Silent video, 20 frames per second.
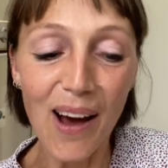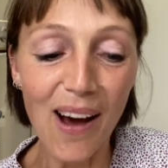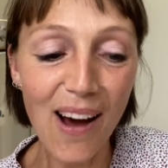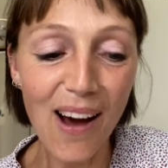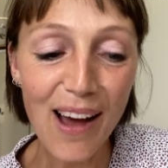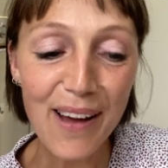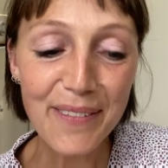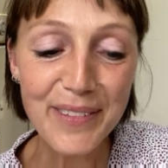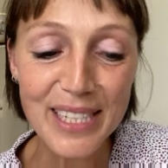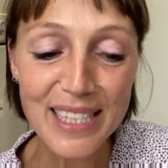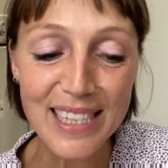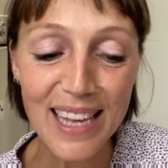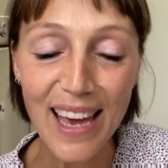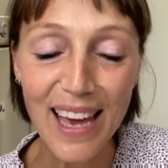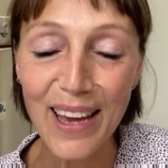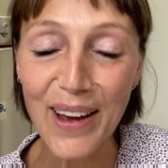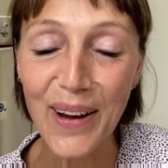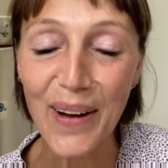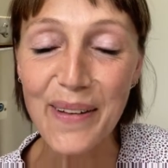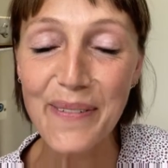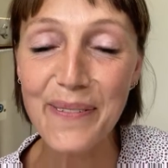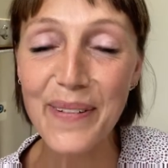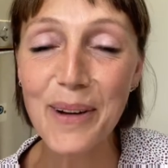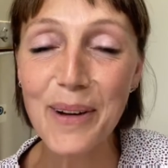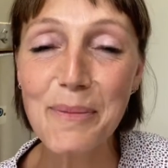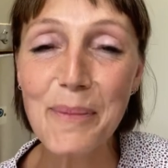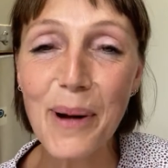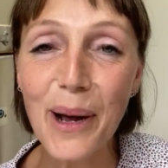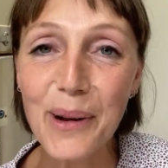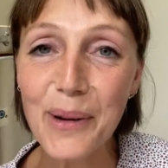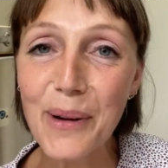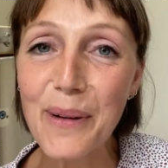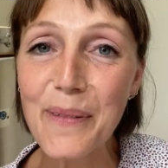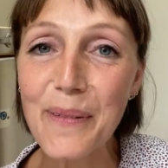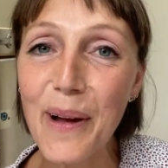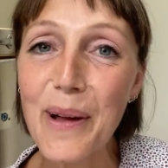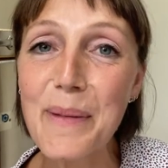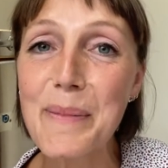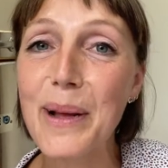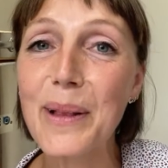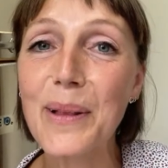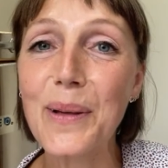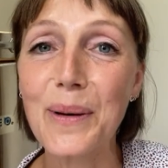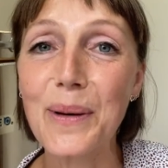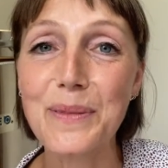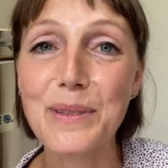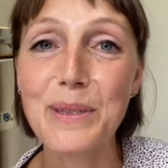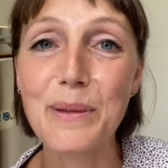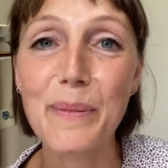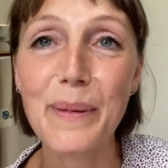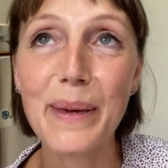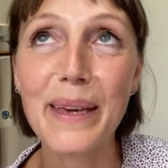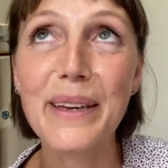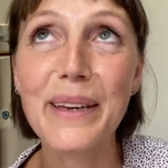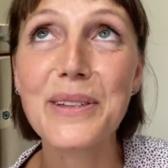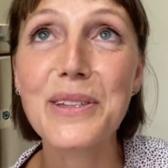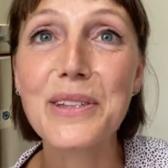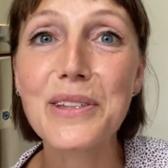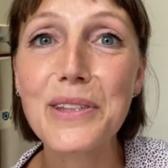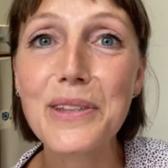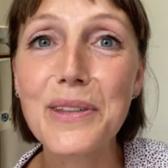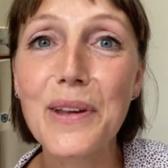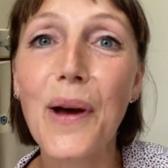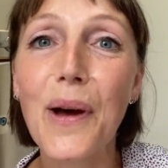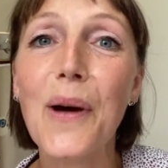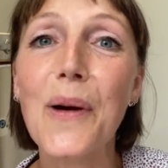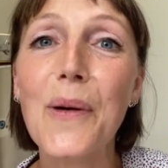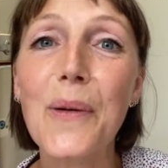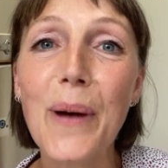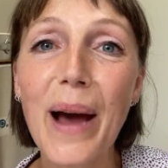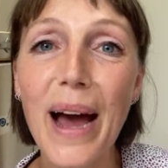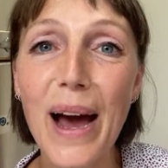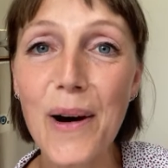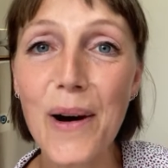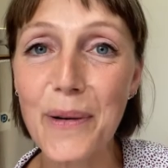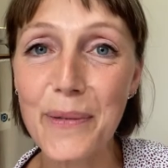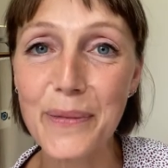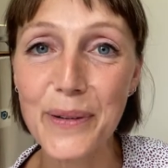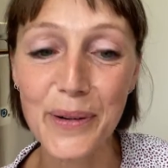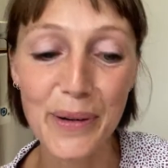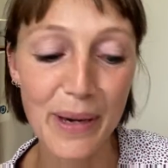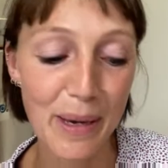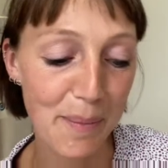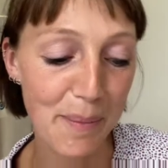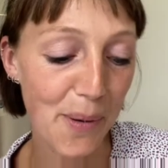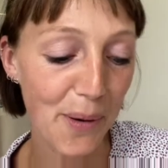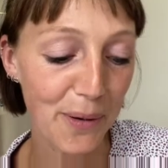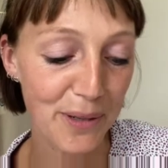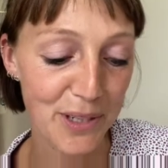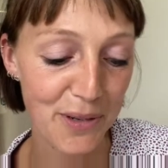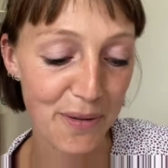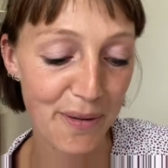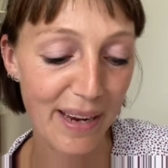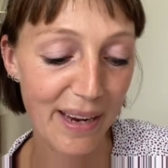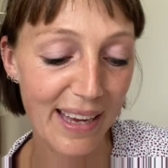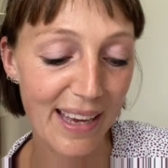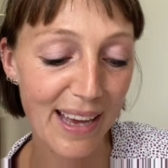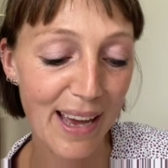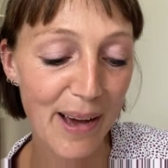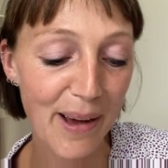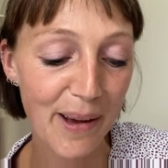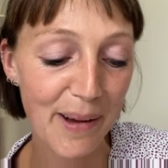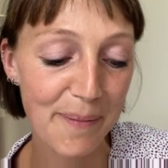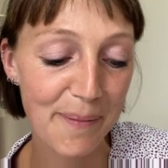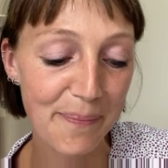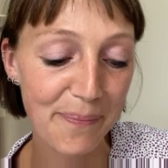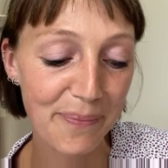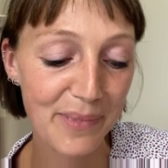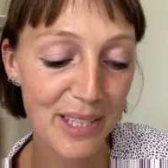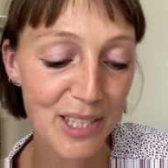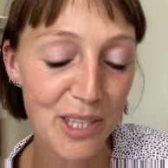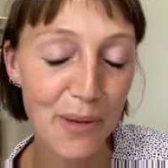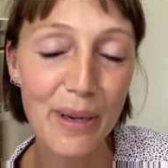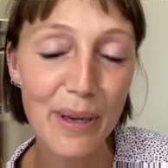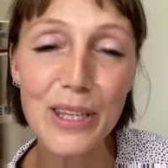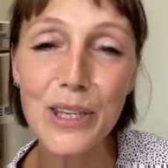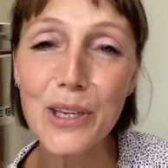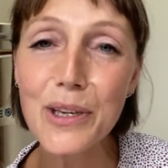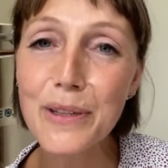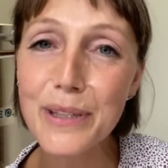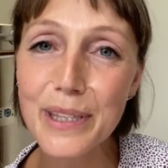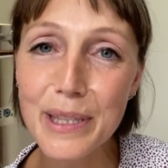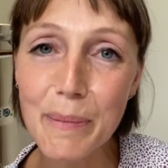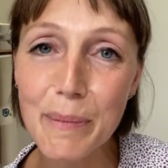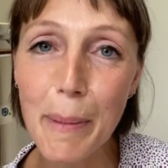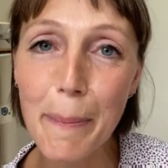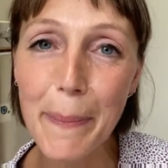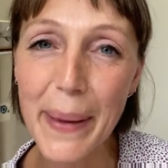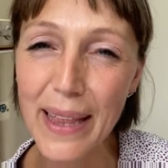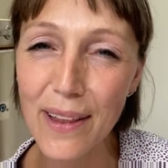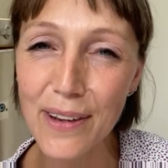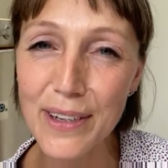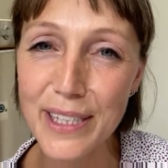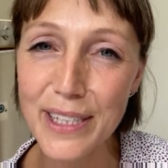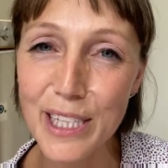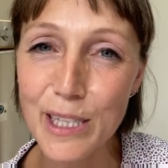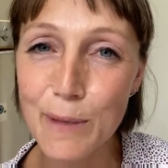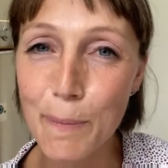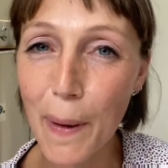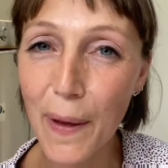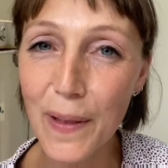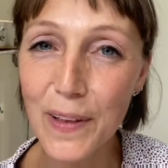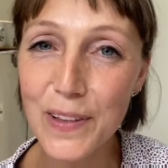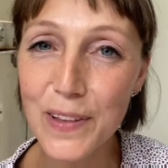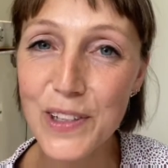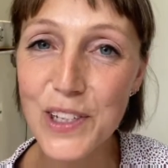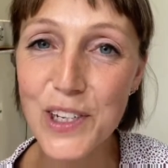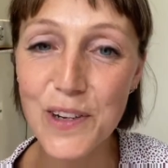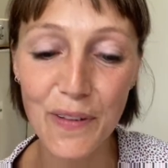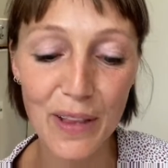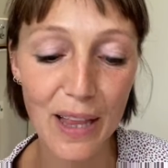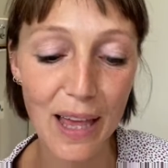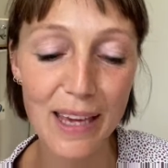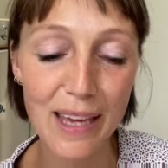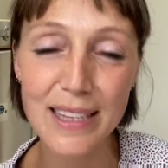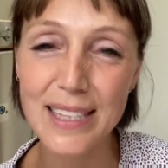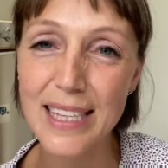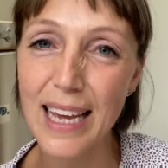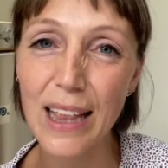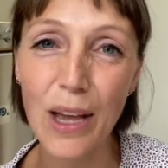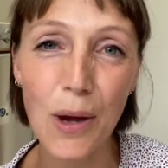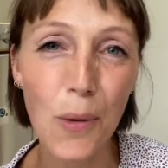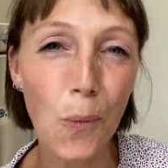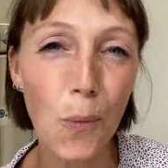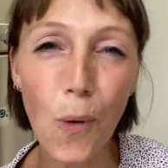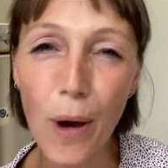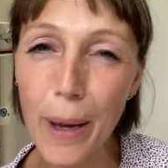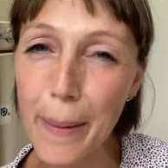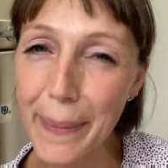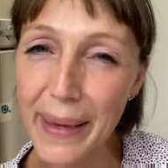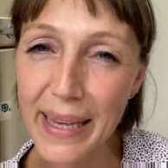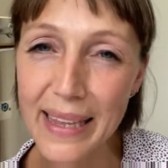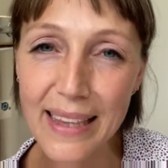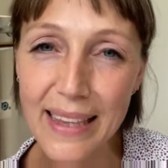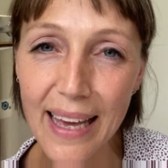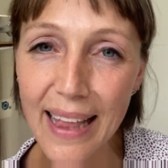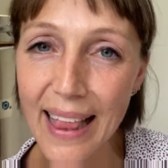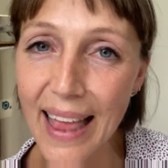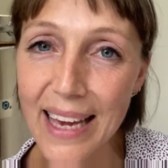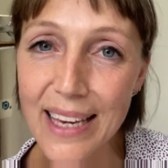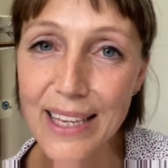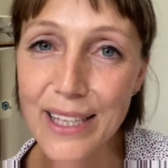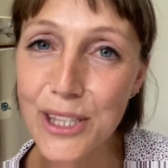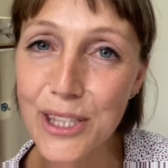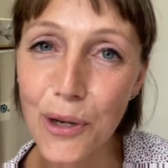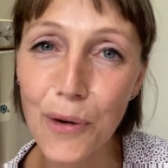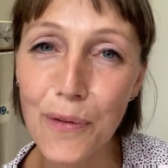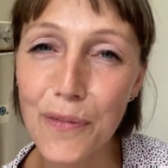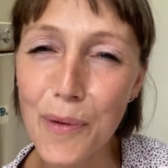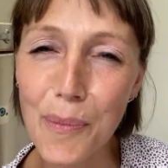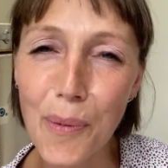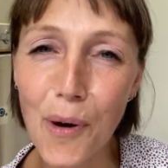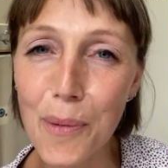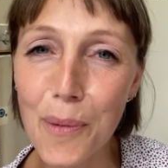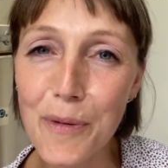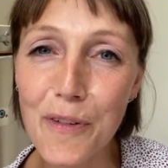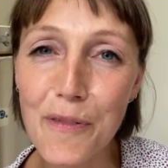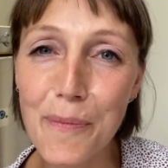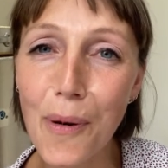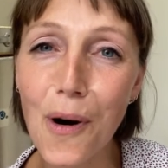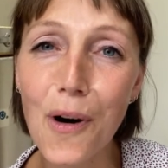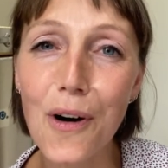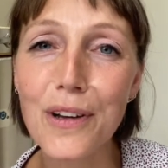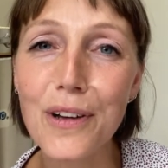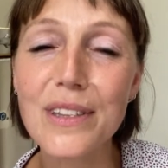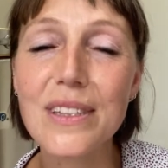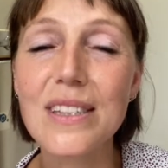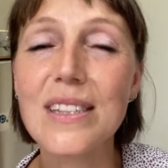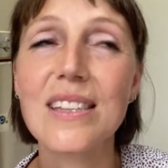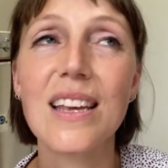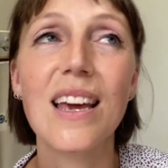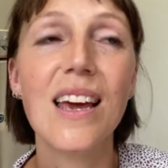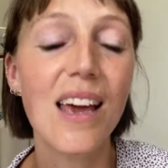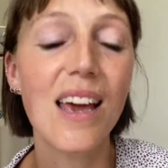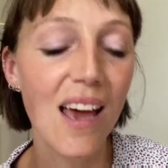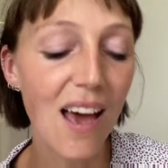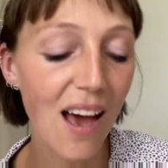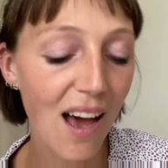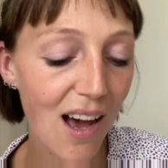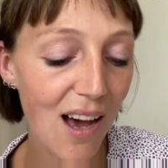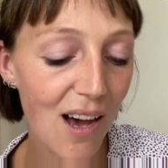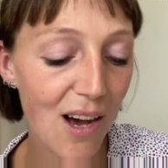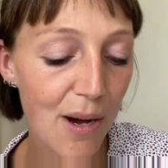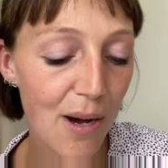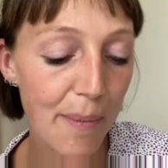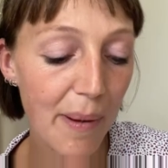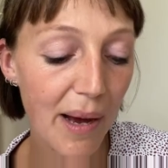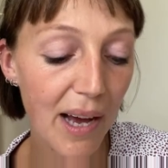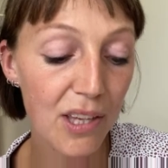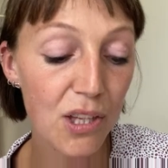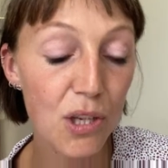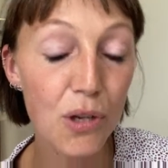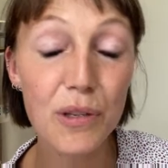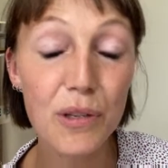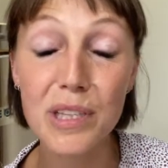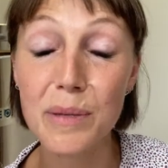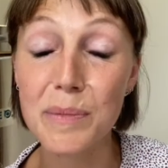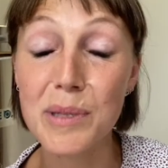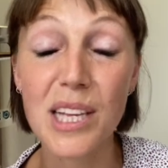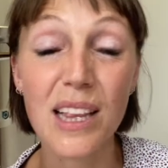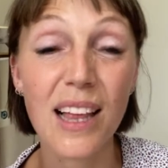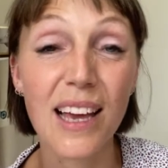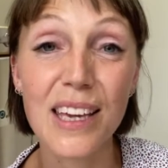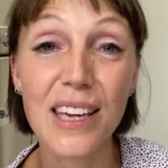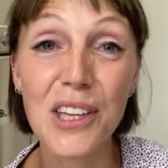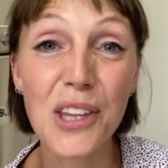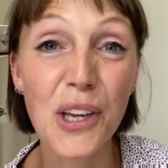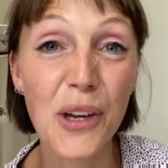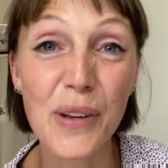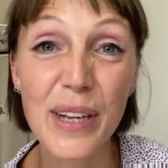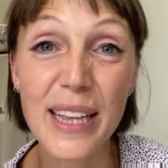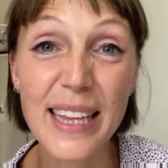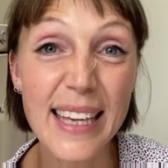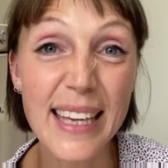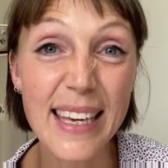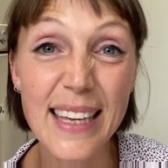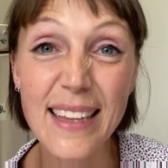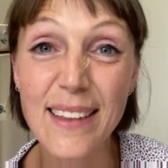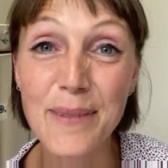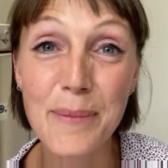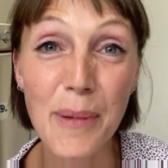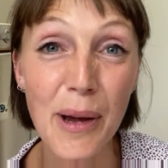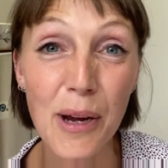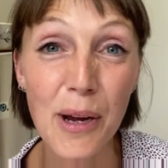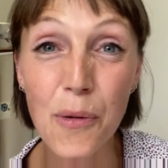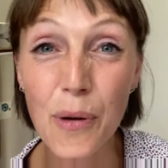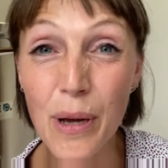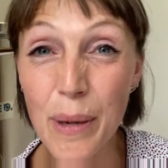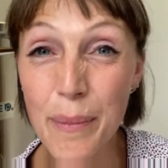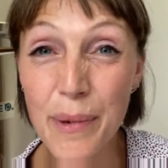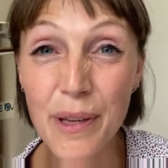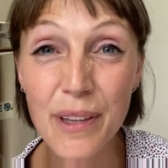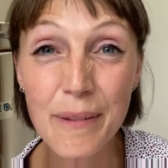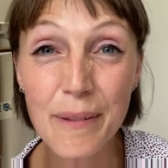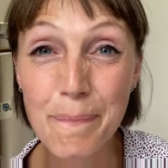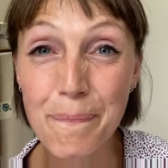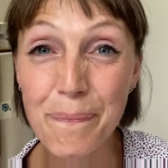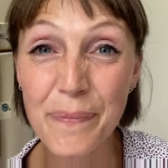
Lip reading: I have to say, I found microfiber cloths to be so helpful in pottery. So I use them a bit like a sponge for like, say, like wiping the glaze off the bottom of pots. I use them to like, clean my equipment,